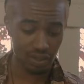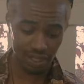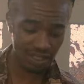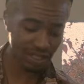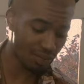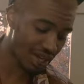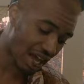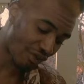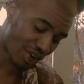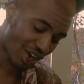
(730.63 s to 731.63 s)
So let's see what we
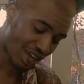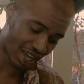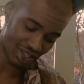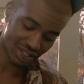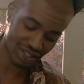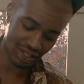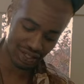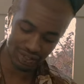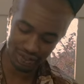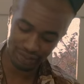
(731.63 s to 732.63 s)
got for our
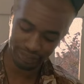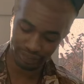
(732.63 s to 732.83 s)
Cancers.